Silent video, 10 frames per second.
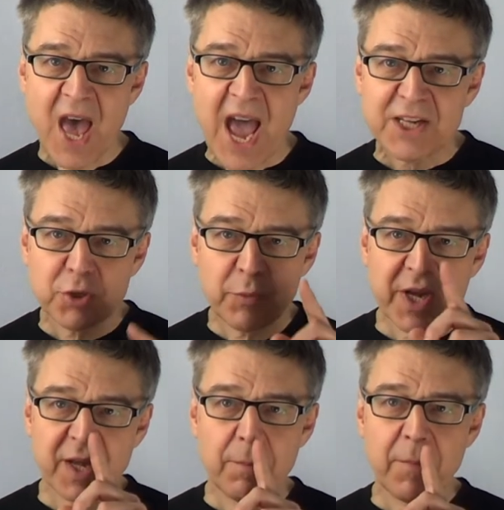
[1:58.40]
Actually, we
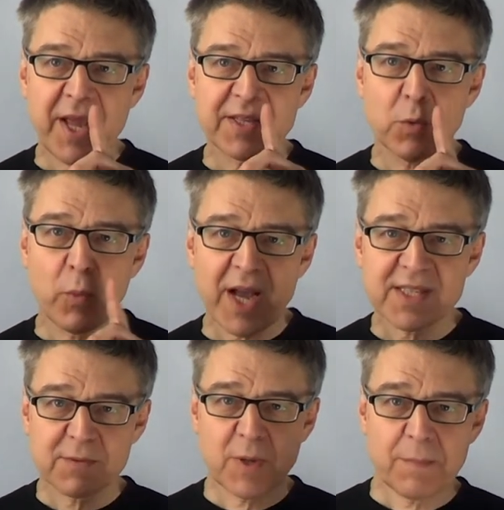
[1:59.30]
can make the wax
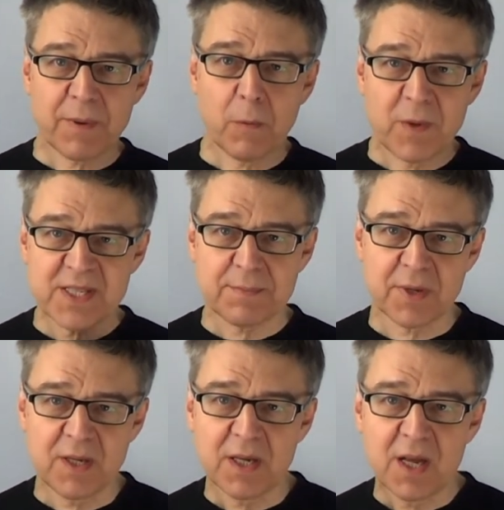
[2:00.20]
vapor
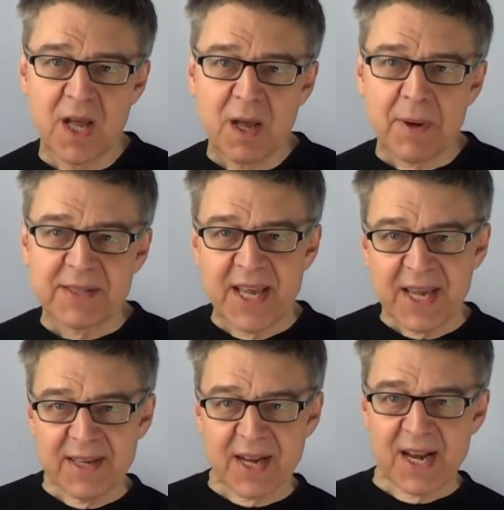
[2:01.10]
visible by
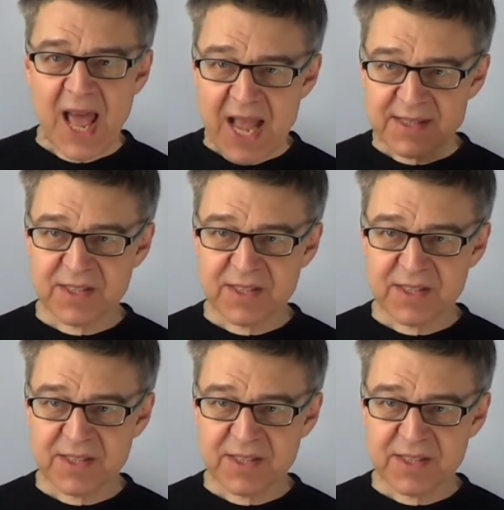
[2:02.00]
taking a glass